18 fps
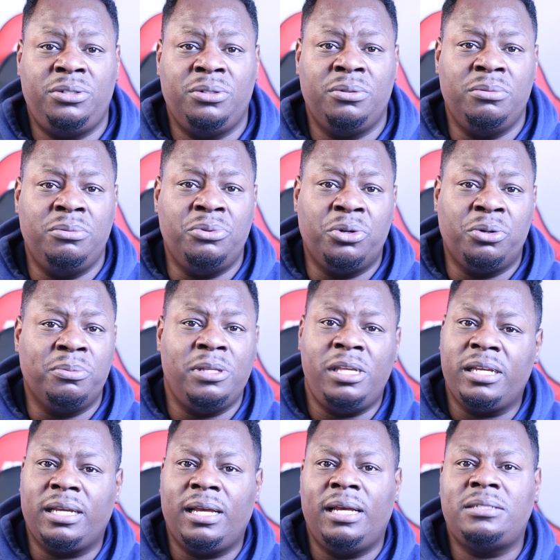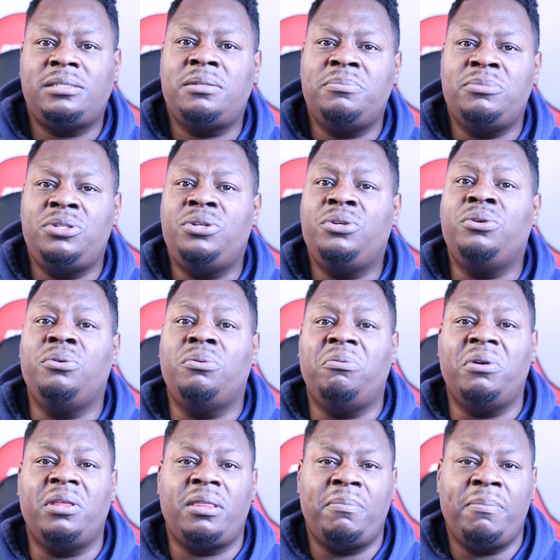you're normally accustomed to
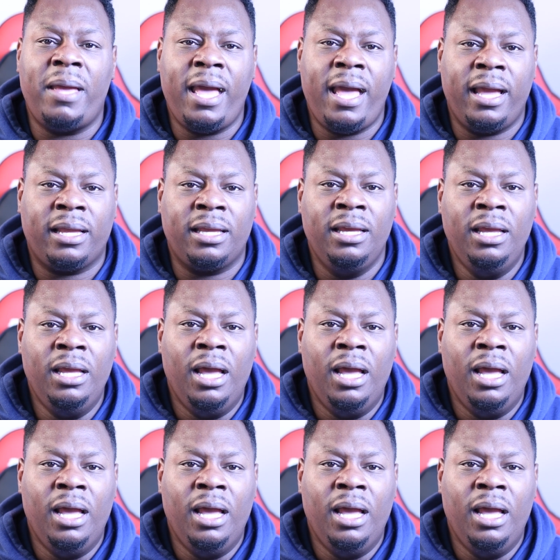with Mac.